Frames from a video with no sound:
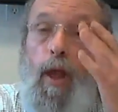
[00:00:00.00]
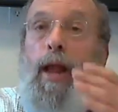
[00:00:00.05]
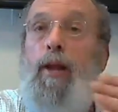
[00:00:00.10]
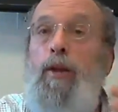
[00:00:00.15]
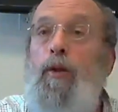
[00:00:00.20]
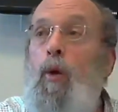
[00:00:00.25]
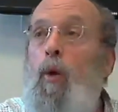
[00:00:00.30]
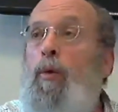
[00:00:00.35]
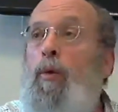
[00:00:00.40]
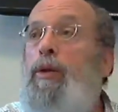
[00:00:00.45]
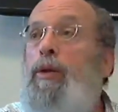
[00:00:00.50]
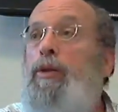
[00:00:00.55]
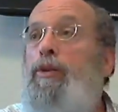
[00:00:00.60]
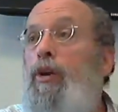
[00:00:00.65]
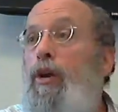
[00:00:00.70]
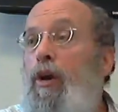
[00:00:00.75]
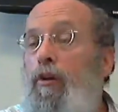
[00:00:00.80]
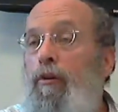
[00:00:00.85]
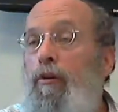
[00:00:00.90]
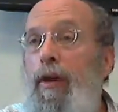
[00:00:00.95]
In order
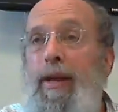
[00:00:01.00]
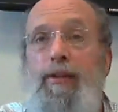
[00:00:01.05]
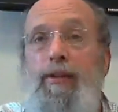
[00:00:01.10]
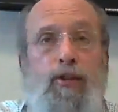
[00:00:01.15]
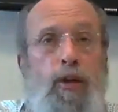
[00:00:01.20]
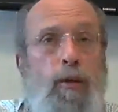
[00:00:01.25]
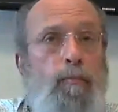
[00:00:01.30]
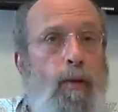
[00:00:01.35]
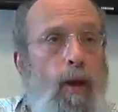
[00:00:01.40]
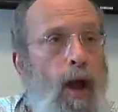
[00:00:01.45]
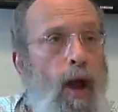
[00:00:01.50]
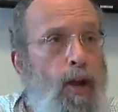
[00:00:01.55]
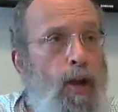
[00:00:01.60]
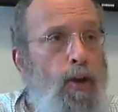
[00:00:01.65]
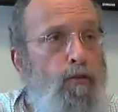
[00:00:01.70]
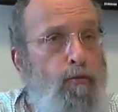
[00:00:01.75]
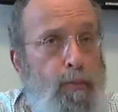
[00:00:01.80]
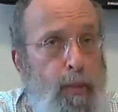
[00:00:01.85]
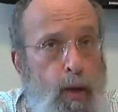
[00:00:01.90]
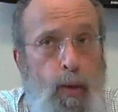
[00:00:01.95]
to create some kind
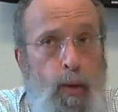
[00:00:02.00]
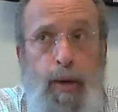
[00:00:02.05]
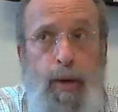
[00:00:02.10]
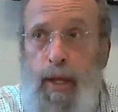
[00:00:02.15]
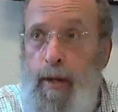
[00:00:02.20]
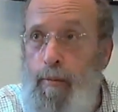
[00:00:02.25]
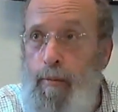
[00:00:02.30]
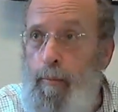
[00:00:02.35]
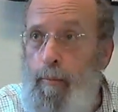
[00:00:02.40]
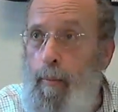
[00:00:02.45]
of beauty,